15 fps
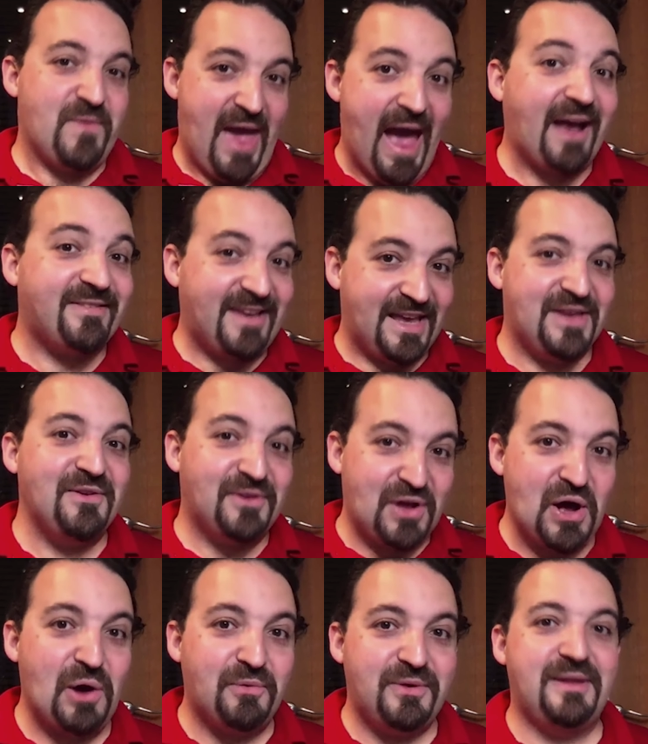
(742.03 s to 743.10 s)
execute
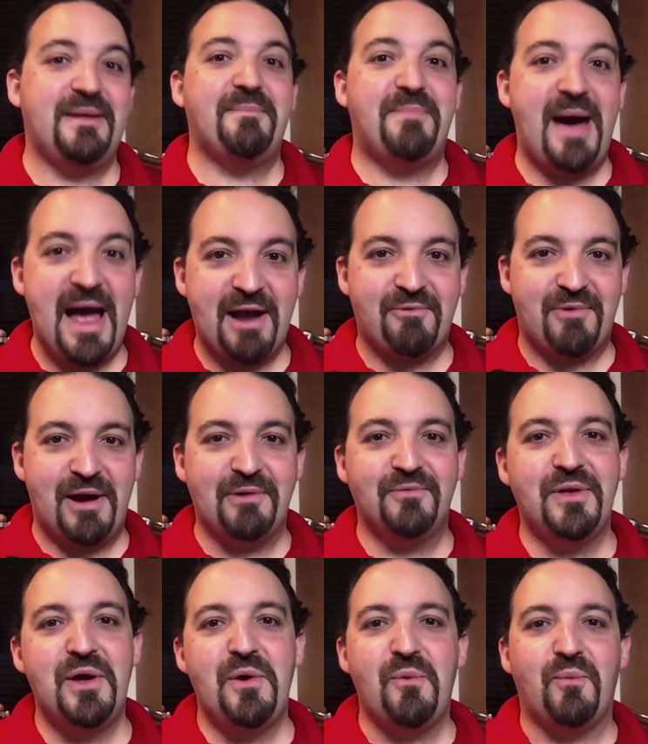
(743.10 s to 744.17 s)
code in the
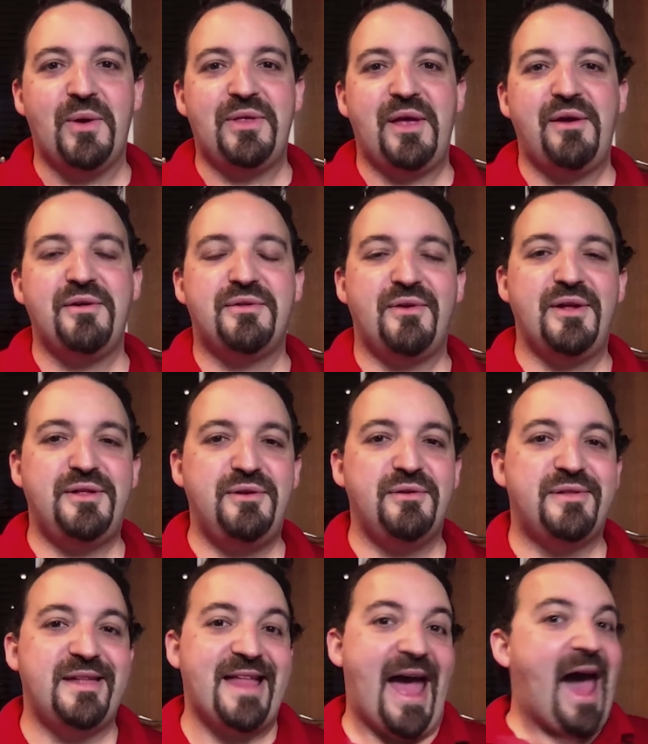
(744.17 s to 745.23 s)
background when the user is
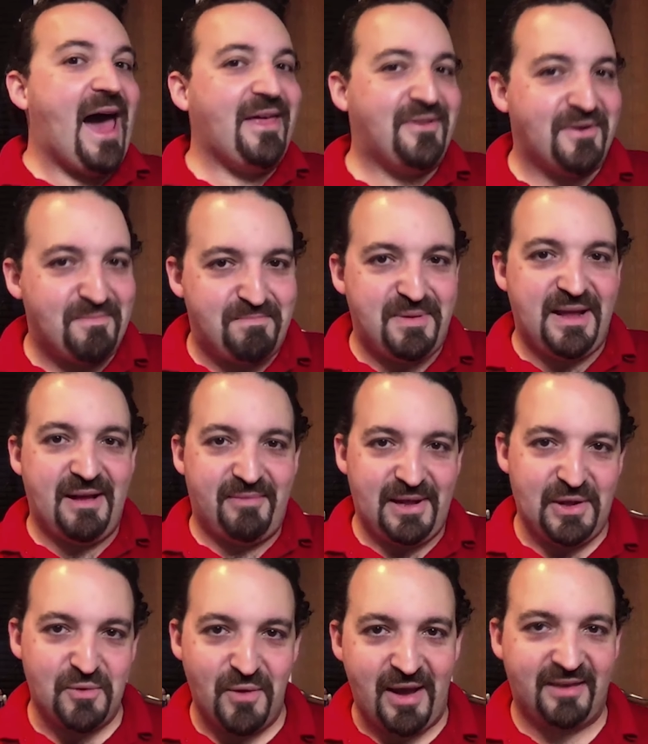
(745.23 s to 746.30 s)
using other
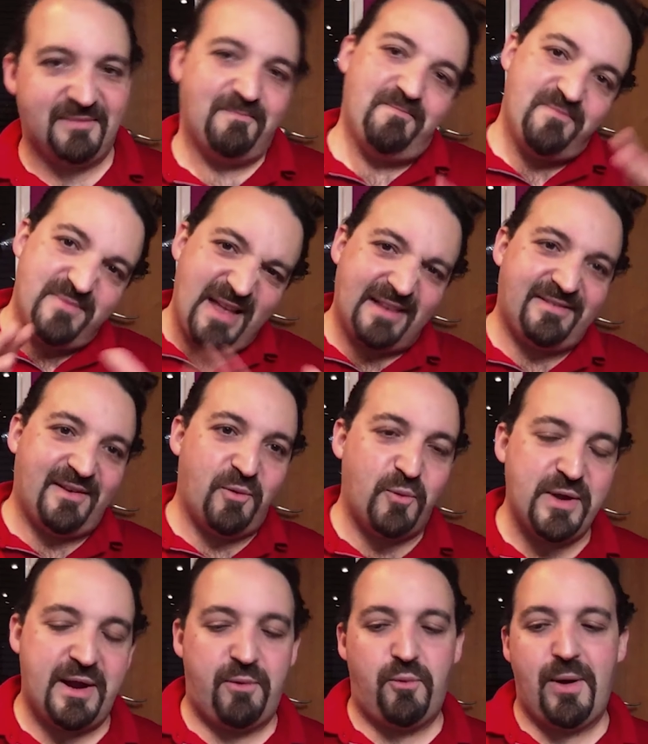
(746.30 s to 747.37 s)
PWAs. That's a
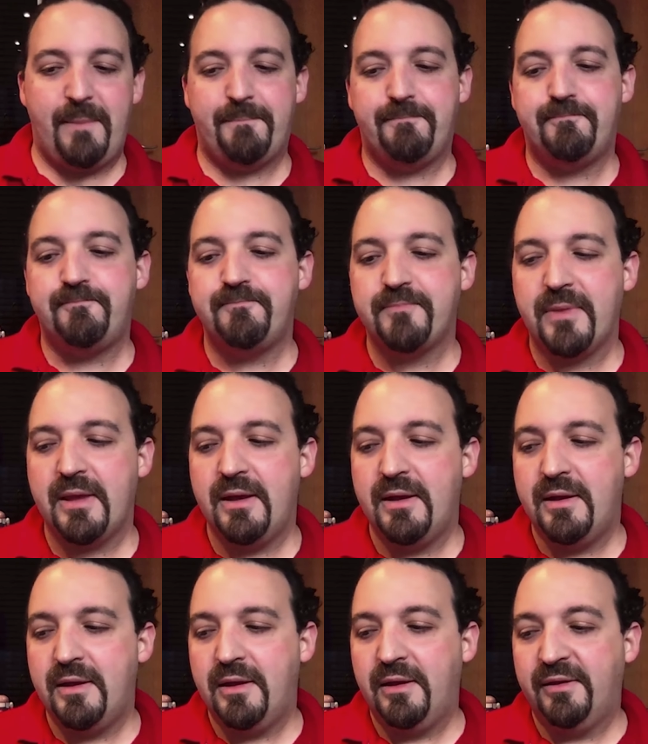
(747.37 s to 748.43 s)
weird one.
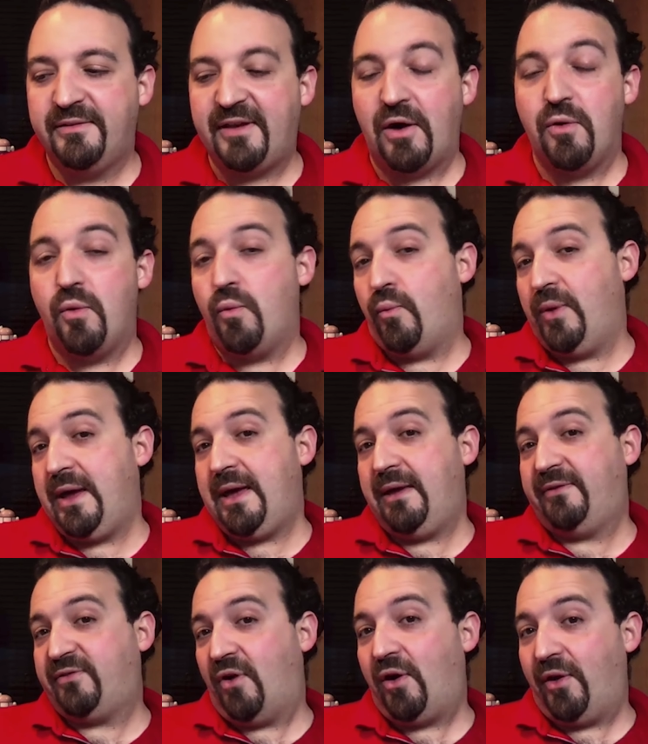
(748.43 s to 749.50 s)
So we
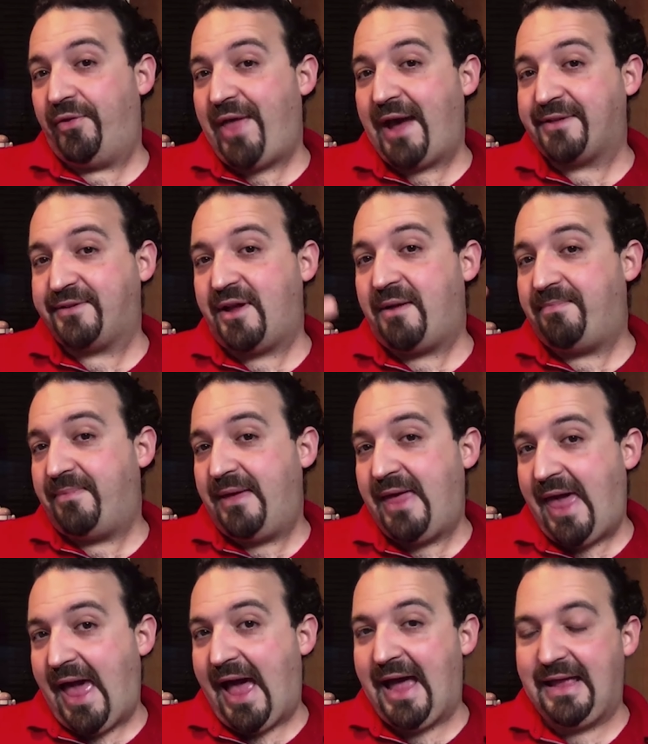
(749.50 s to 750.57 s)
saw desktop
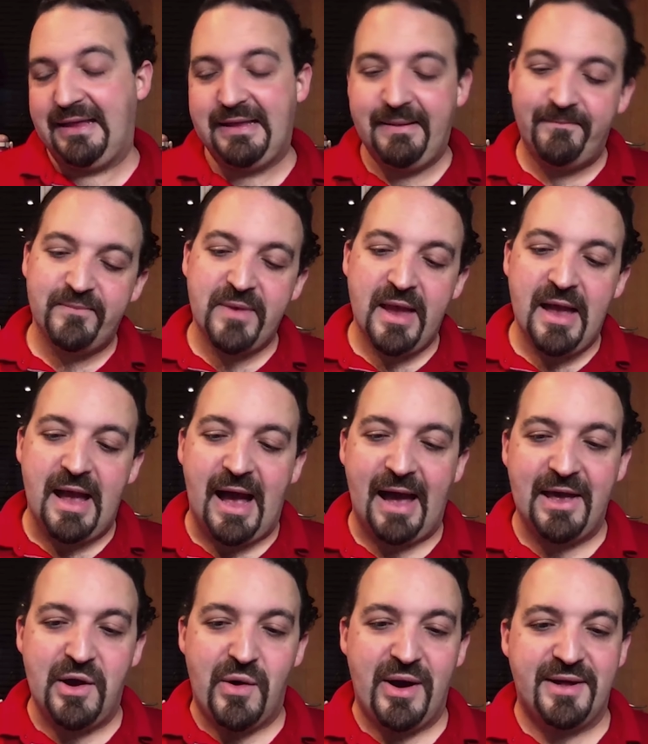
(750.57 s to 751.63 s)
and
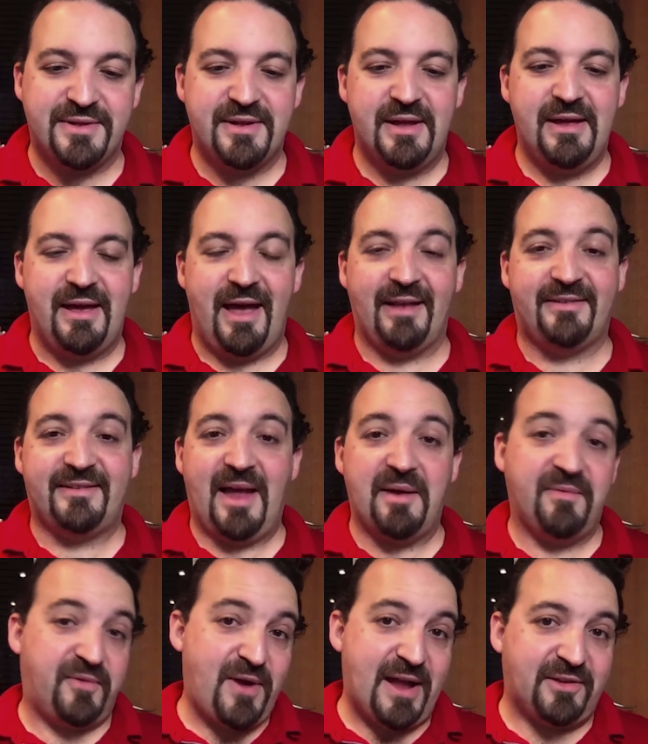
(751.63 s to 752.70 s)
iOS. It's time
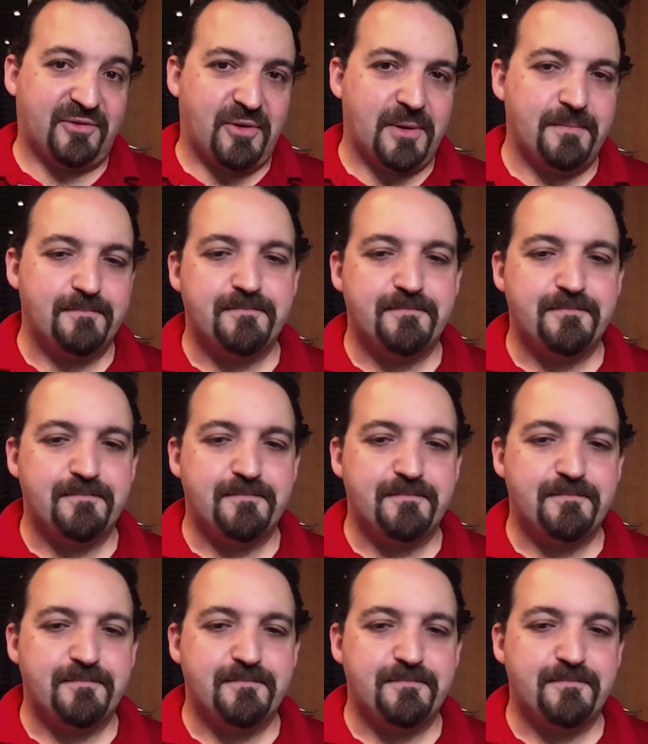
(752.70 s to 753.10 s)
for Android.